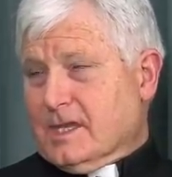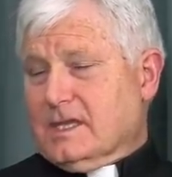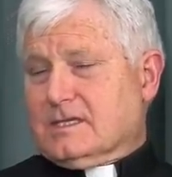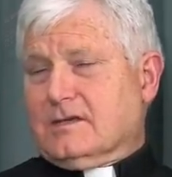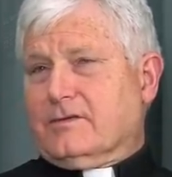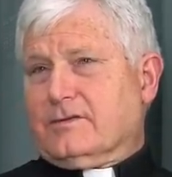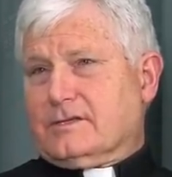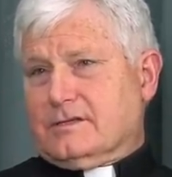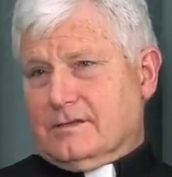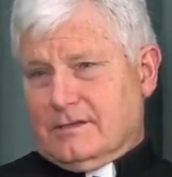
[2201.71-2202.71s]
he's given
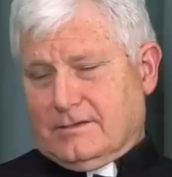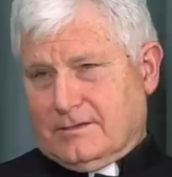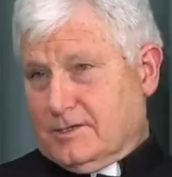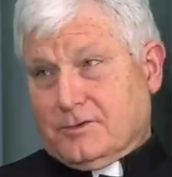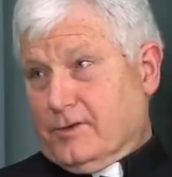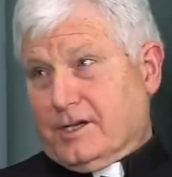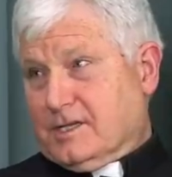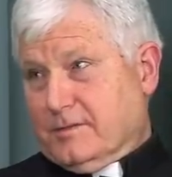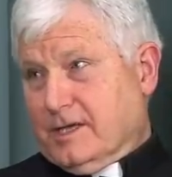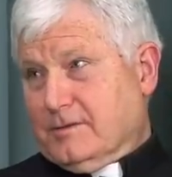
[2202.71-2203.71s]
us the two great
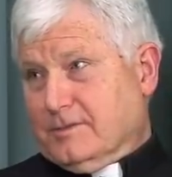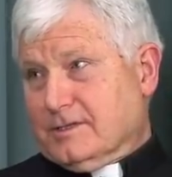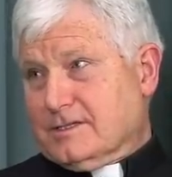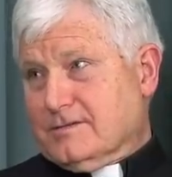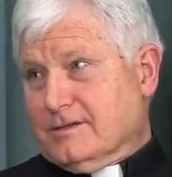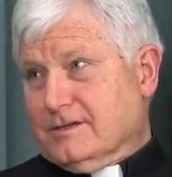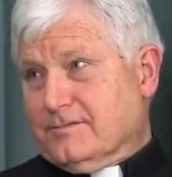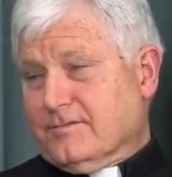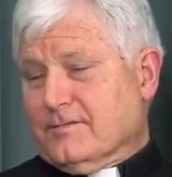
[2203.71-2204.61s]
commandments, right?